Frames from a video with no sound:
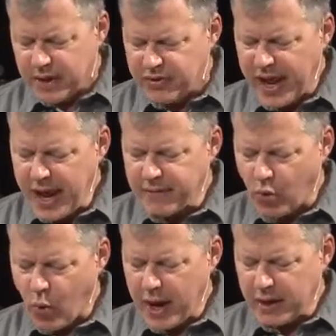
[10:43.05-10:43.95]
they have
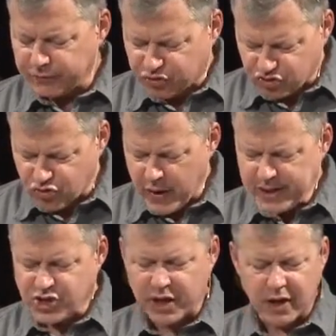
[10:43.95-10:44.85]
a way of
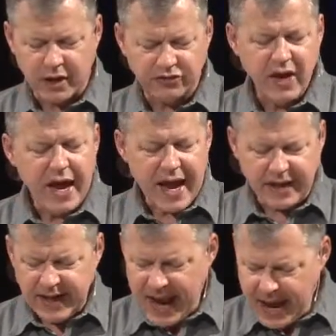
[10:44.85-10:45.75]
stretching us
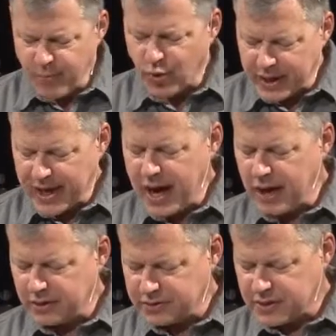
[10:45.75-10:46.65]
and hammering
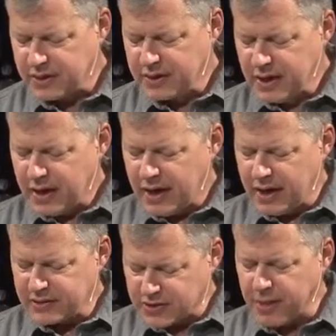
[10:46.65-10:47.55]
out
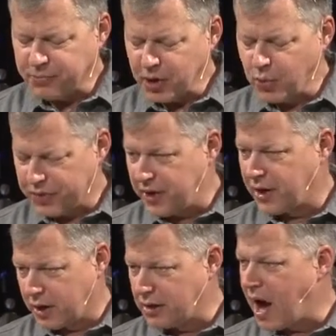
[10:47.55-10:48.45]
something within
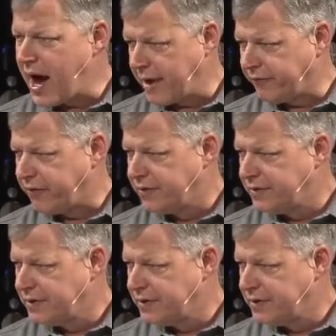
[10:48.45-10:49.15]
our life.